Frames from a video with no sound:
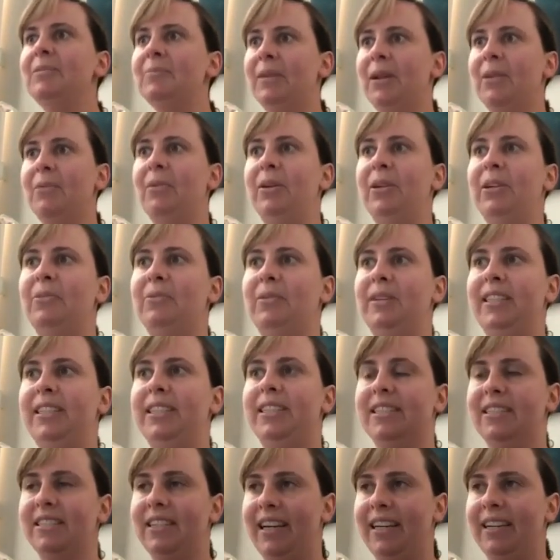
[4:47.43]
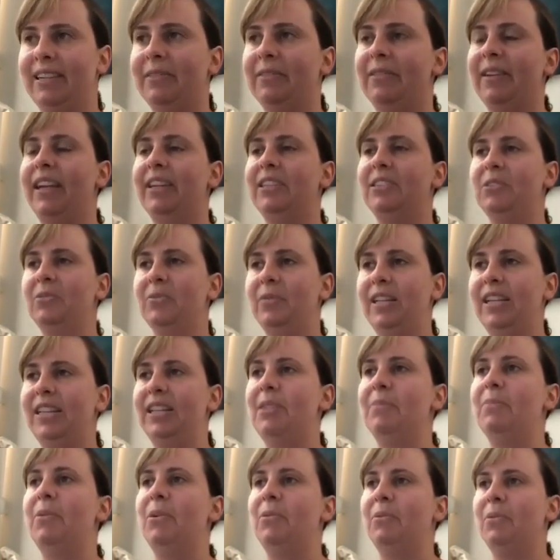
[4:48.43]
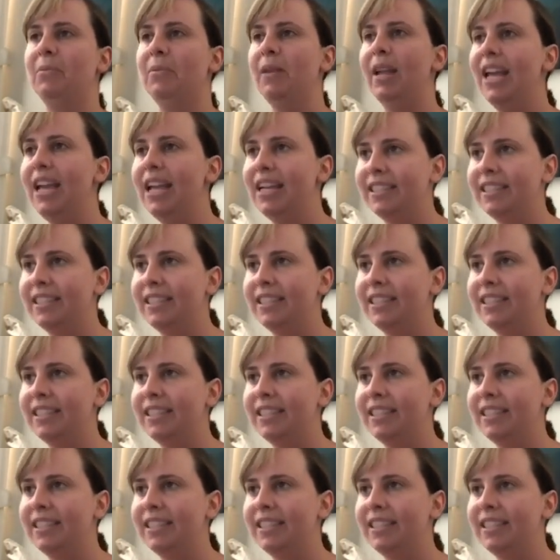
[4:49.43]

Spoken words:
But I want you to really just kind of, as you're reading the poem,